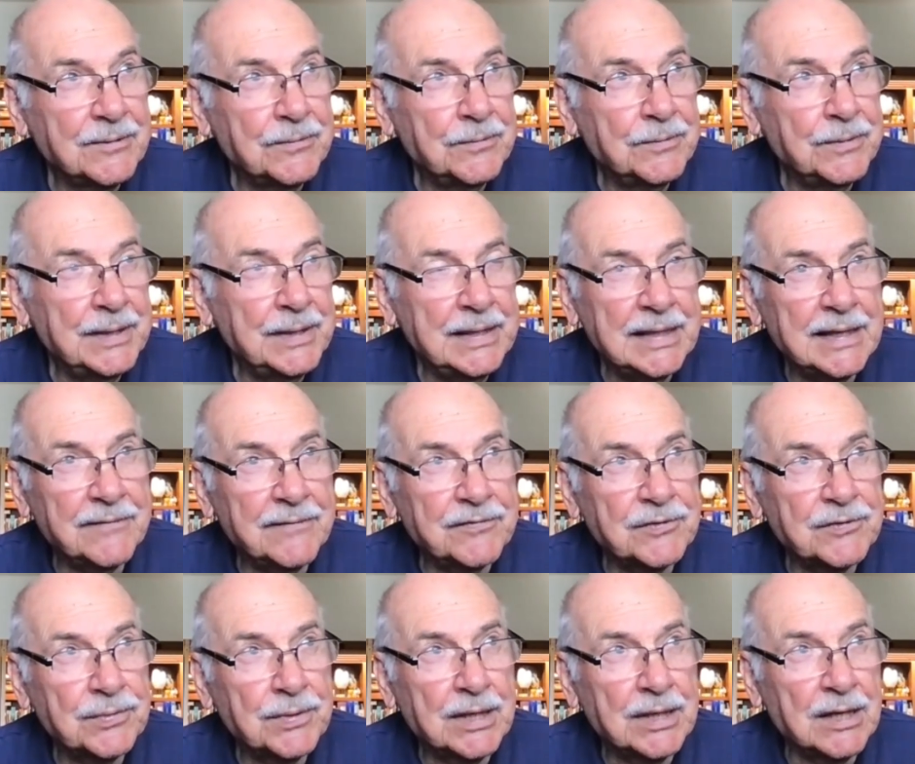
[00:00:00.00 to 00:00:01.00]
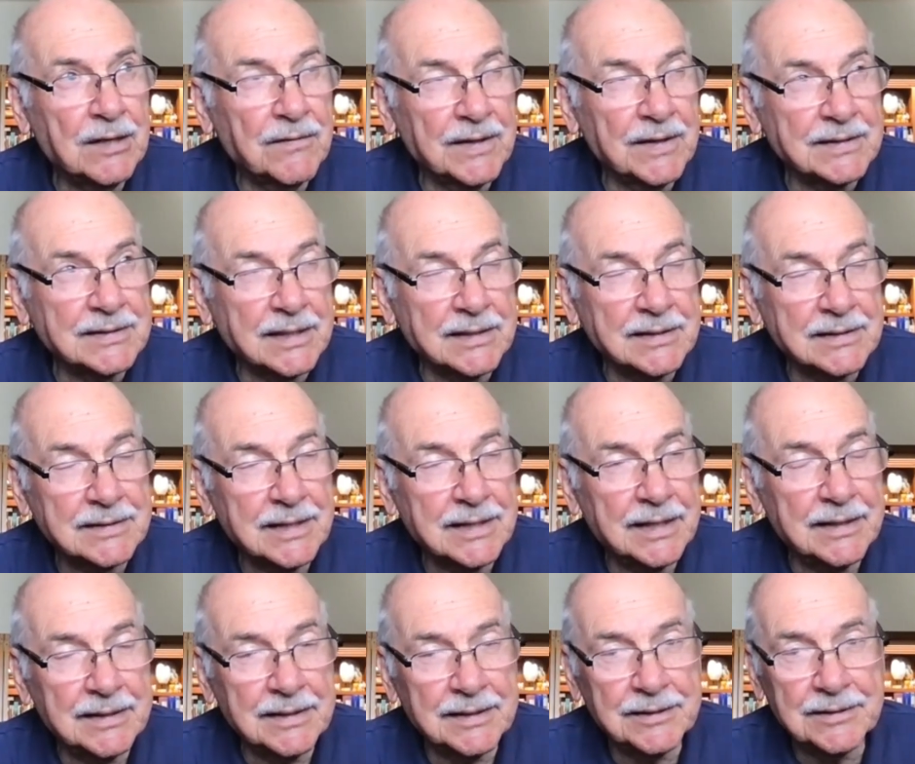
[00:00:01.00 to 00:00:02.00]
we have 12, as I
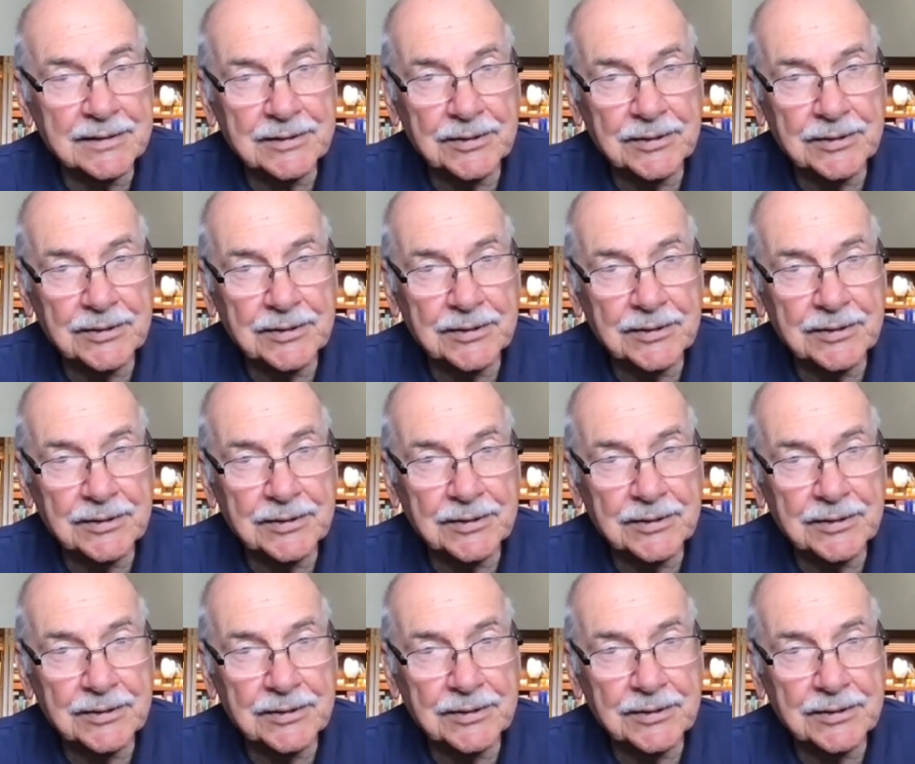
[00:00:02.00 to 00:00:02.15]
said, in